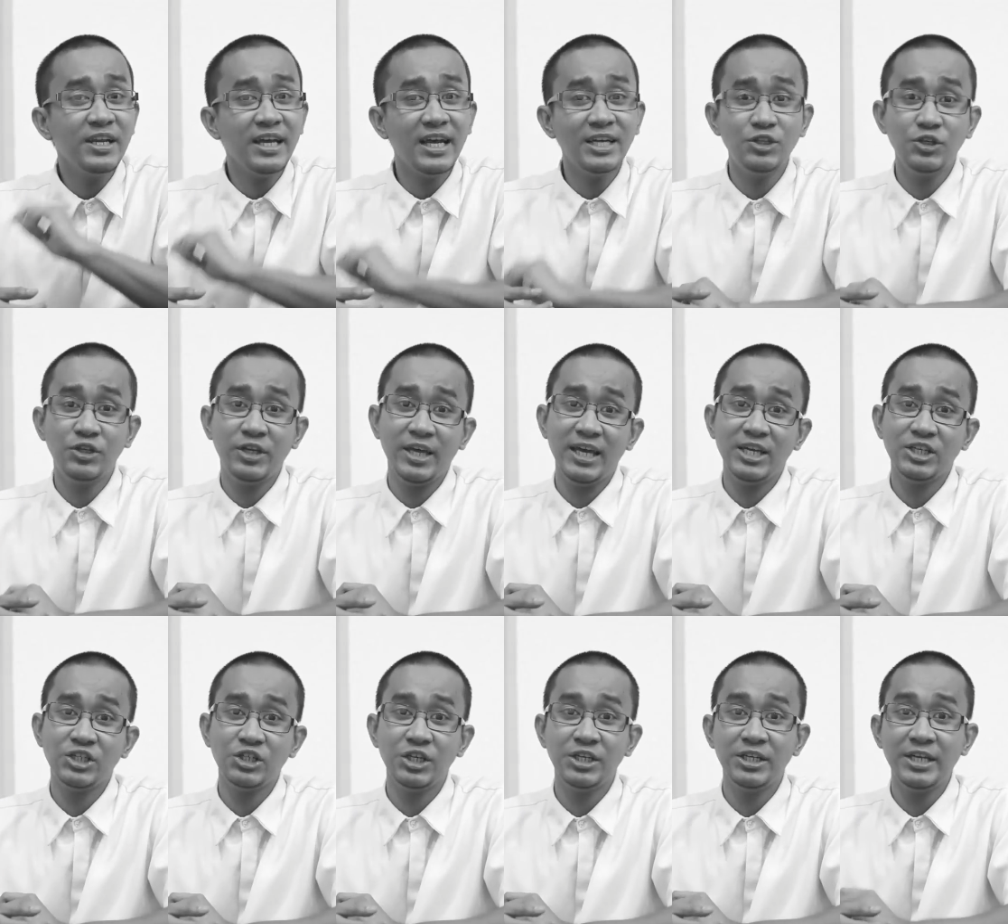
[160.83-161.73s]

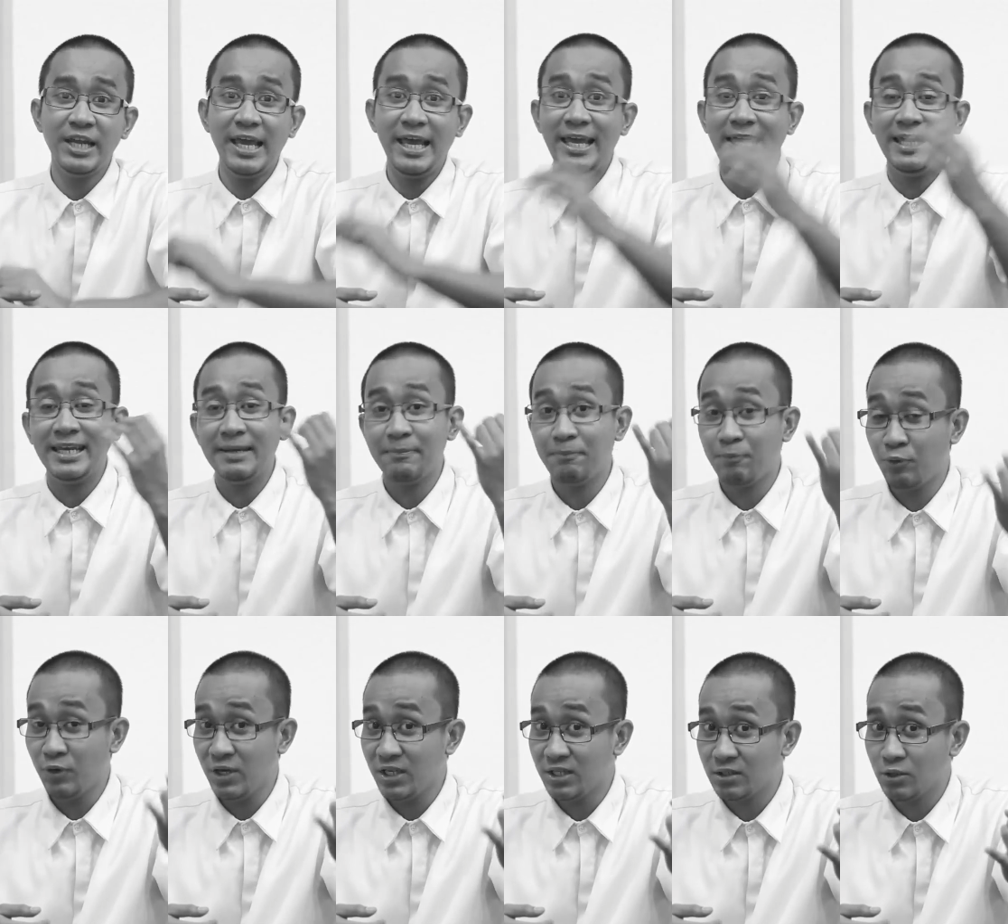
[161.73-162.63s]
education in
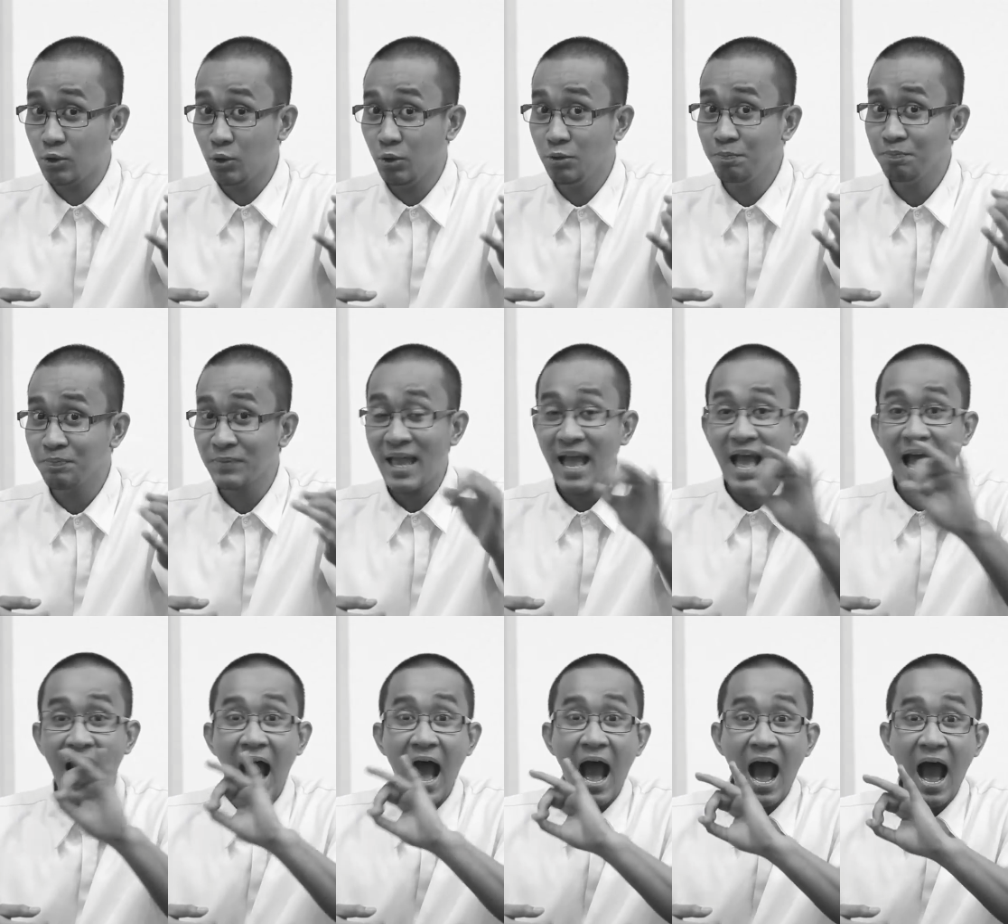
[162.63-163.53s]
preschool,
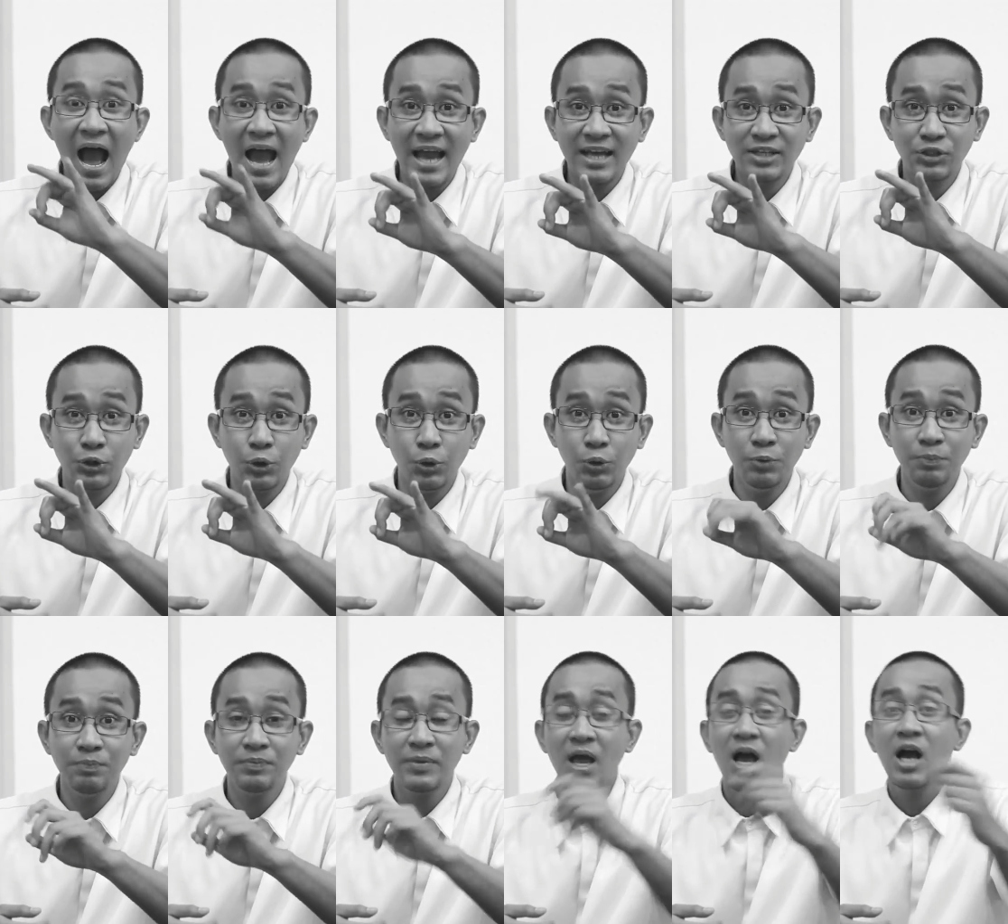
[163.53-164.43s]
high
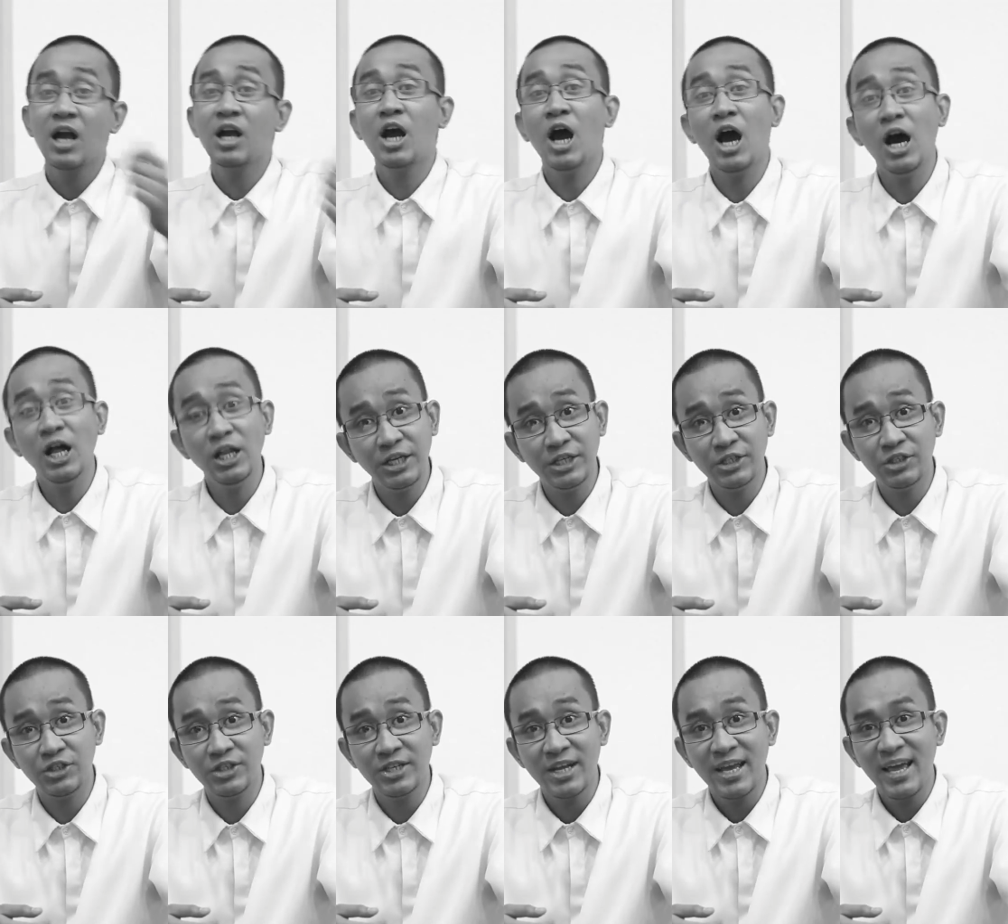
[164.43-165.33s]
school,
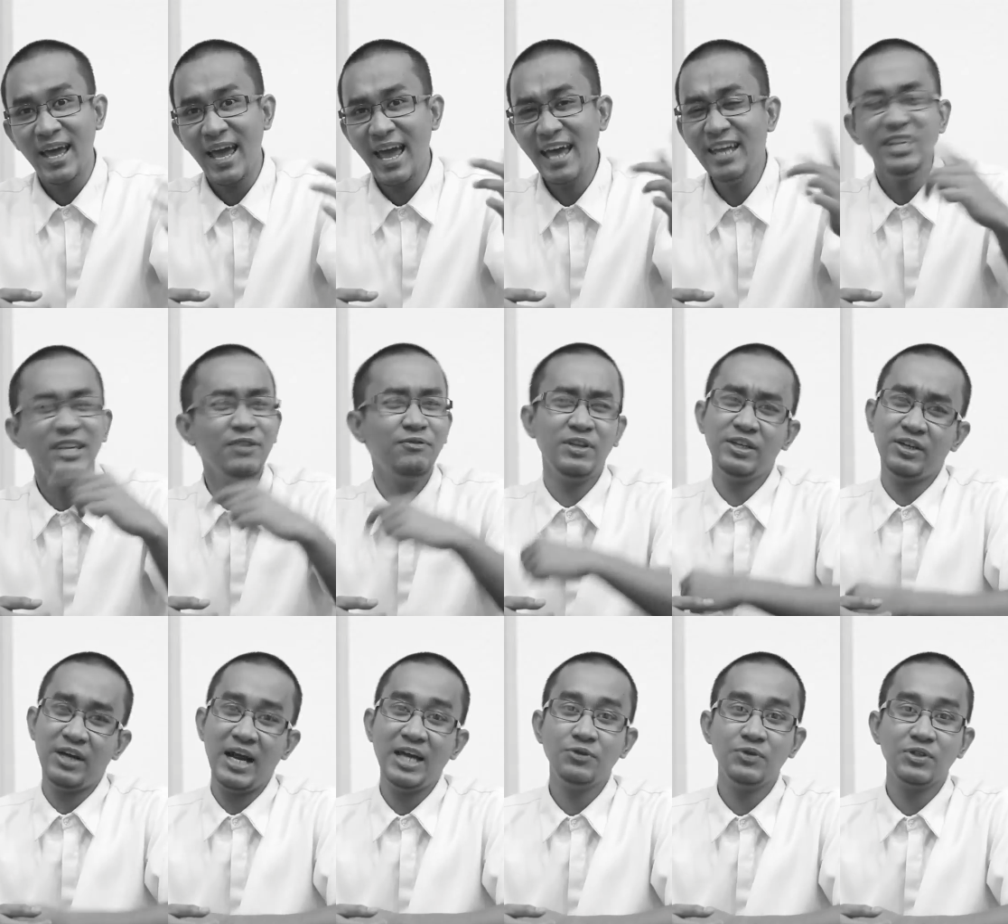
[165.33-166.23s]
college, and even
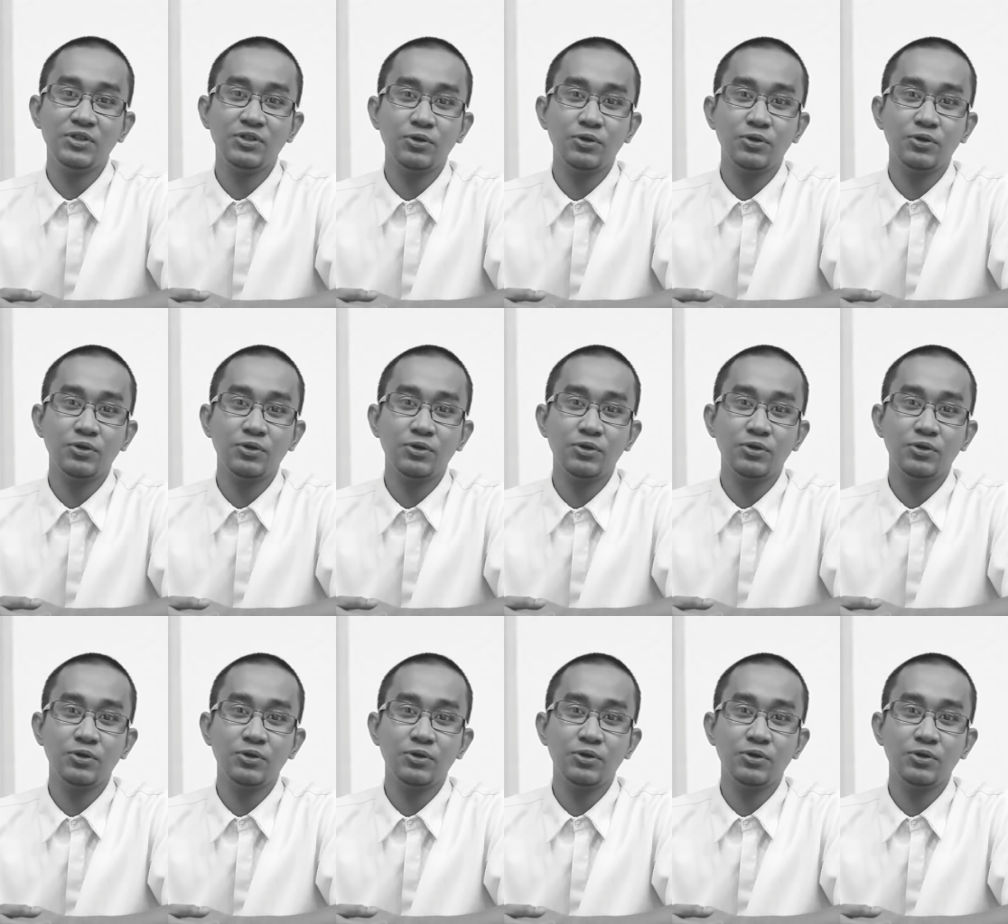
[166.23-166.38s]
graduate